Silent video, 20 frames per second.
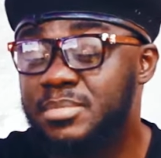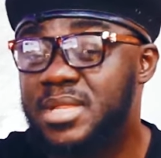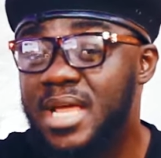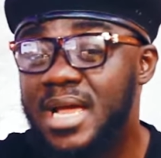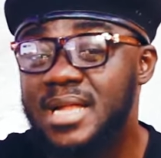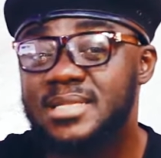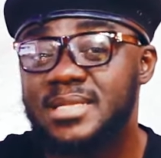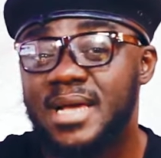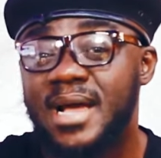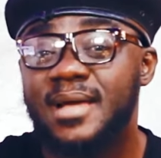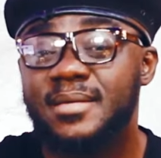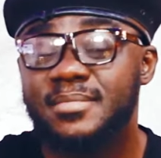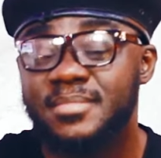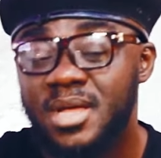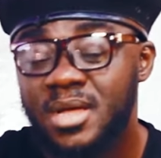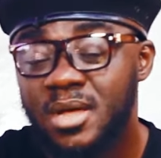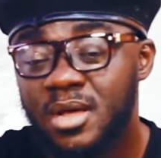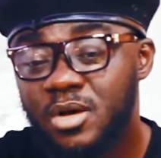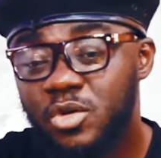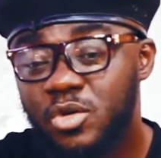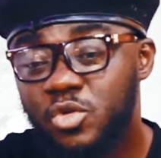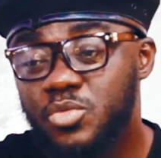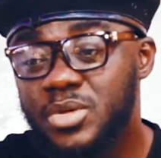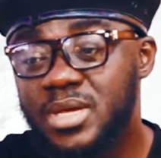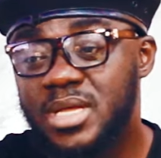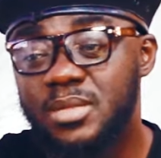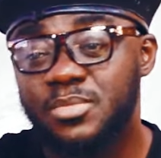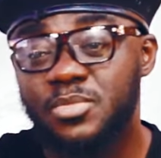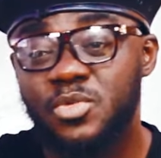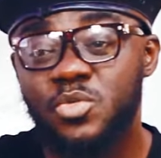Third time will
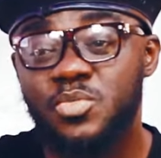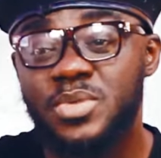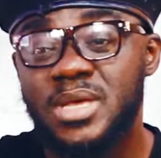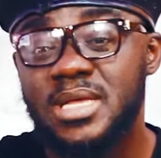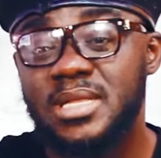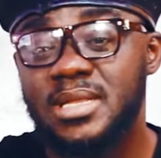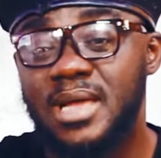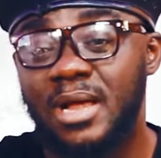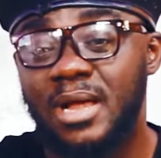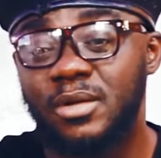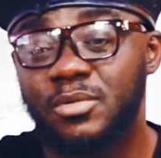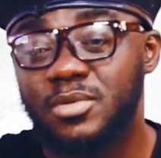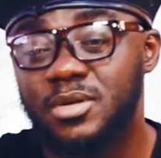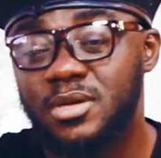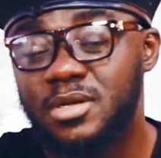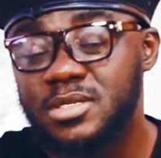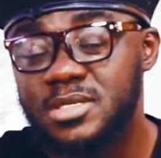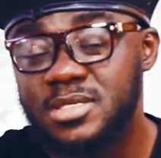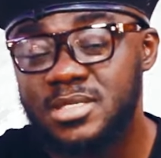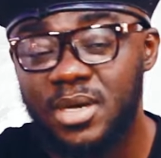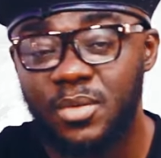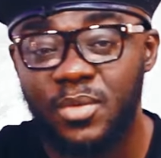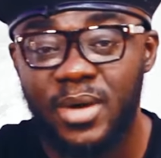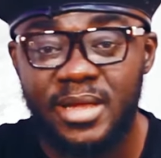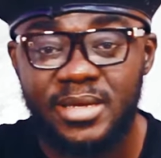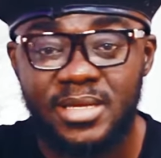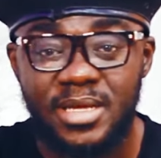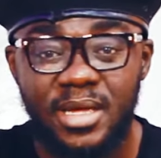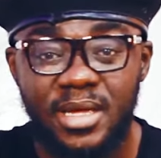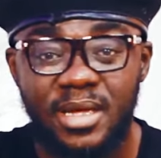be will be. I don't want to use the
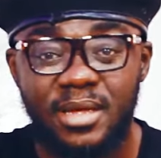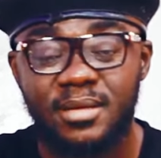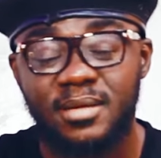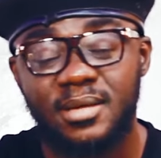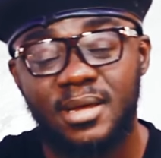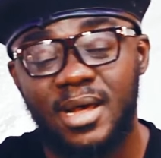word here.